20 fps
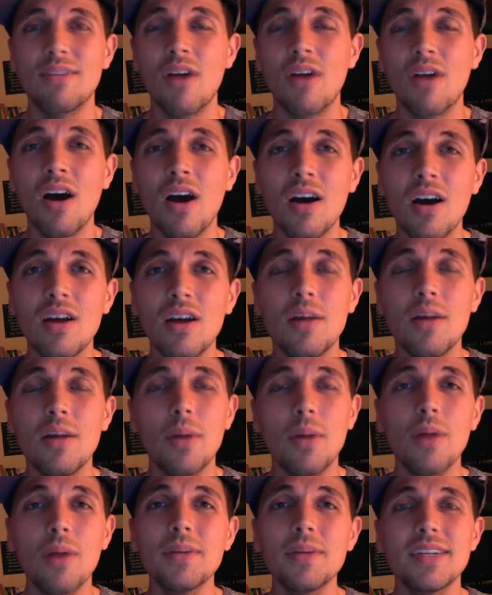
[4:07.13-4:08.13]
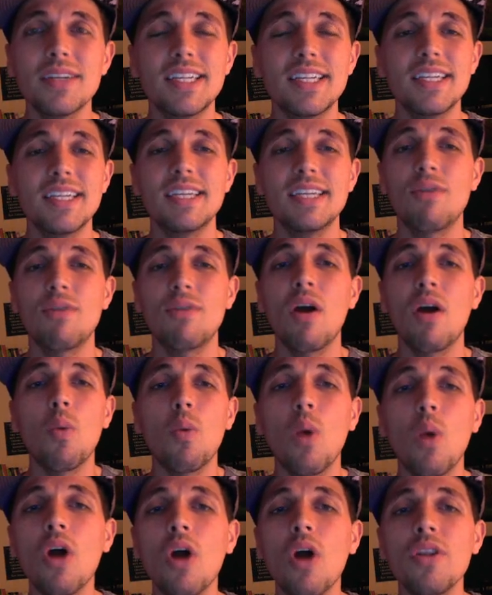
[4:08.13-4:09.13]
raw pumpkin seeds, raw
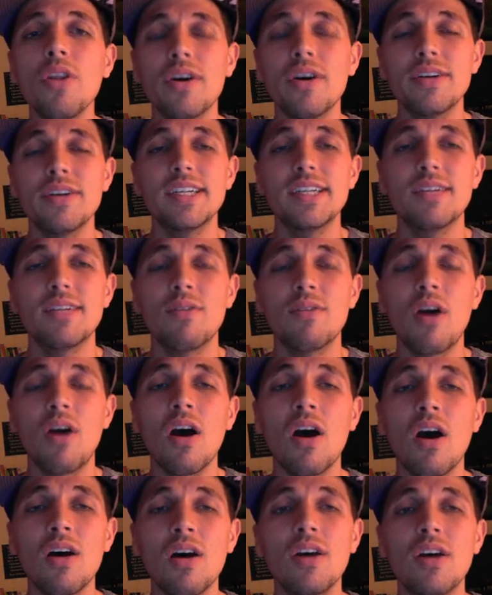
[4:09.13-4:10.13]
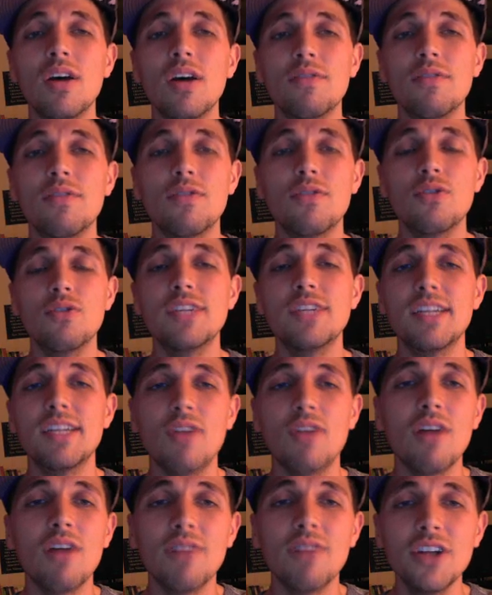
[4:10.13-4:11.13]
walnuts, raw fruits and
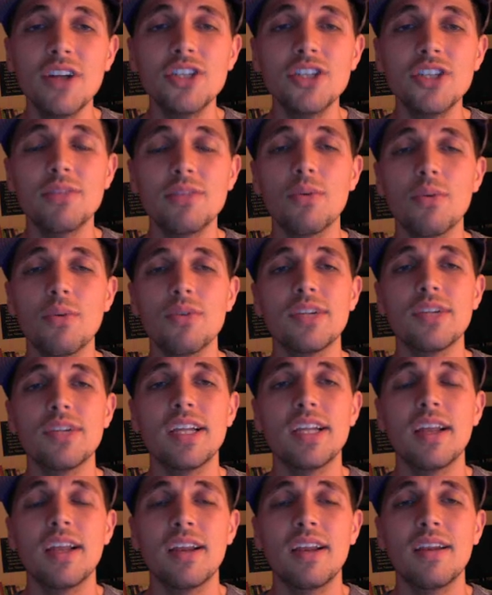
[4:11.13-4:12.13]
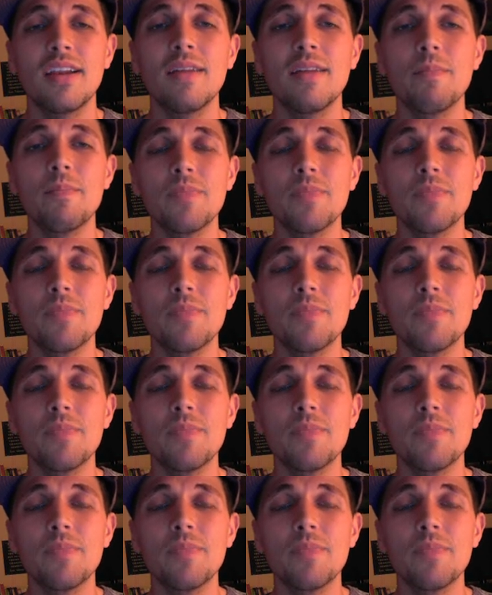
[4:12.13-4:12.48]
raw vegetables. And